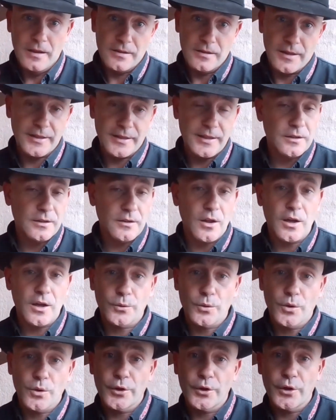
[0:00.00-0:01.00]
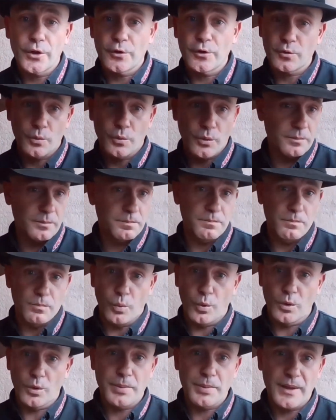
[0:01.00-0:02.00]
like at a lot of rodeos,
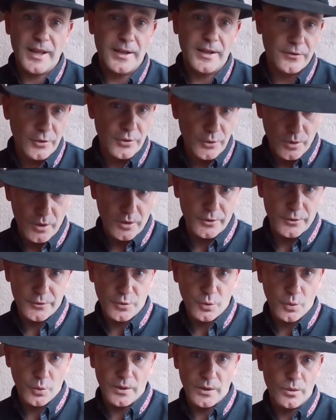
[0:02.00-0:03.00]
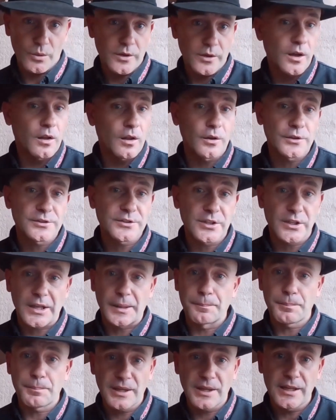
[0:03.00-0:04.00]
we're paying $221 to
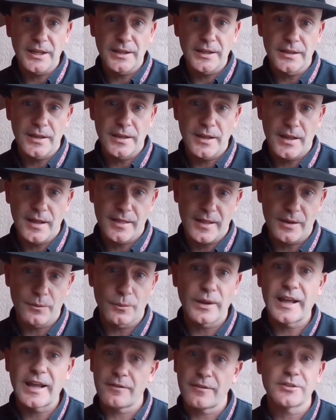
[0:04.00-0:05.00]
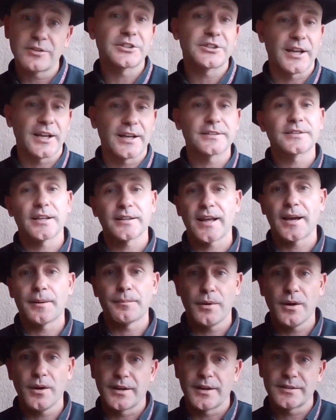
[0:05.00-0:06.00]
compete, and then we have a chance at that
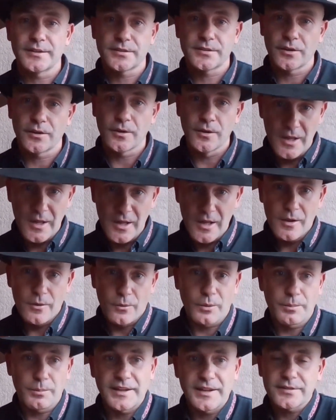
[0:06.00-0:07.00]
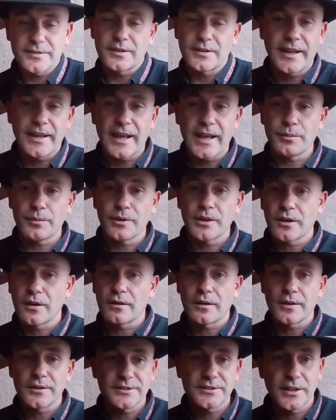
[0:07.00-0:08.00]
money. So we're basically gambling
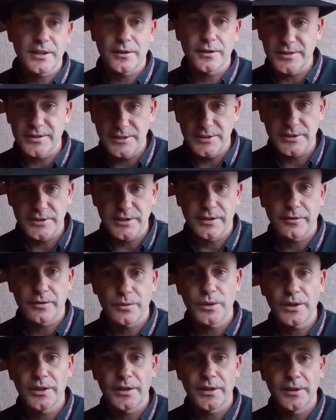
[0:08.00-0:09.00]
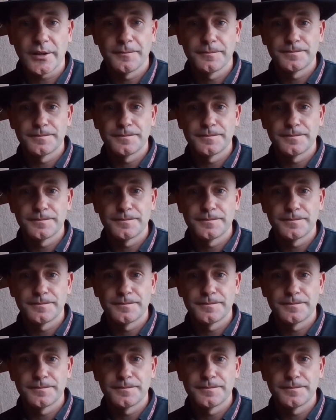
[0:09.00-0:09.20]
on ourselves each and every week.